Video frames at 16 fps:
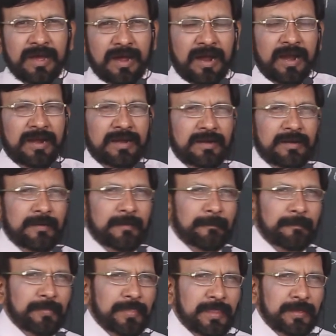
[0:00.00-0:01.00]
And
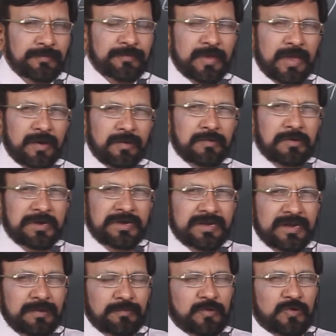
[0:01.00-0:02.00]
if you have
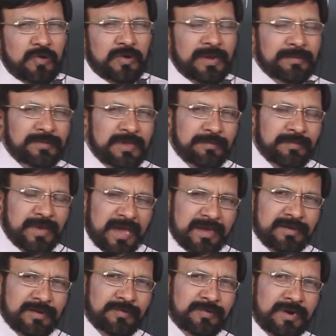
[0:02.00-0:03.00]
little programming
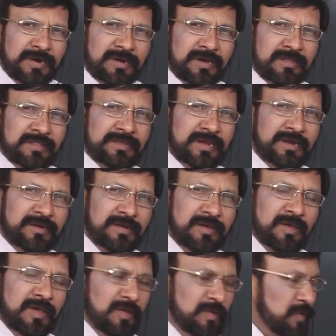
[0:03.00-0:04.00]
background and all that,
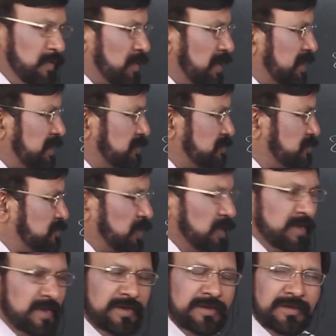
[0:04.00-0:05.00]
you can
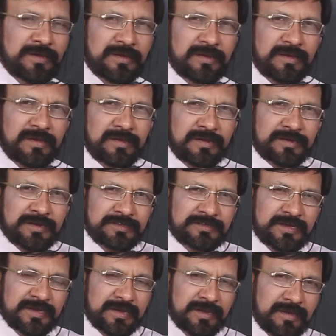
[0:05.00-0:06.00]
enjoy. It is
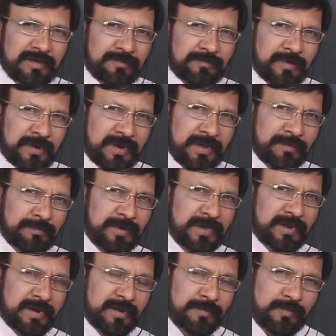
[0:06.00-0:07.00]
a for a
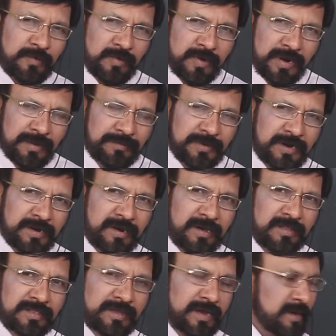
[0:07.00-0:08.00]
beginner programmer and
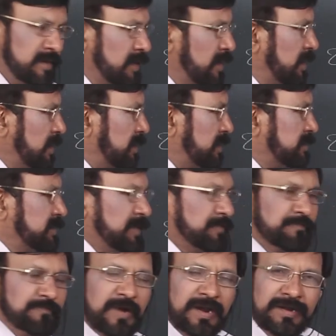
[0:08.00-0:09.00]
all that. It is a
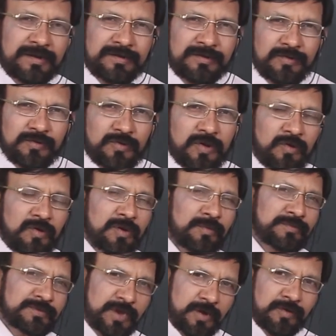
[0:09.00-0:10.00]
fun to
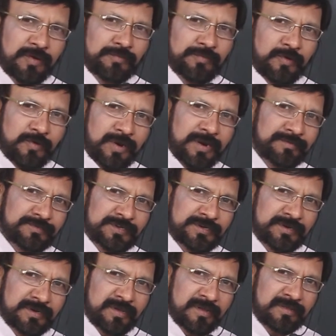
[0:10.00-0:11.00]
develop Java programs
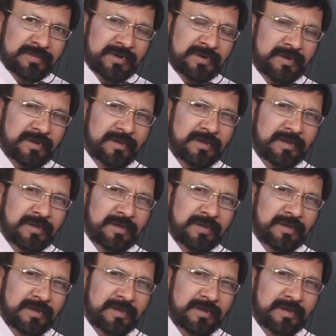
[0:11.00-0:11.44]
and all that.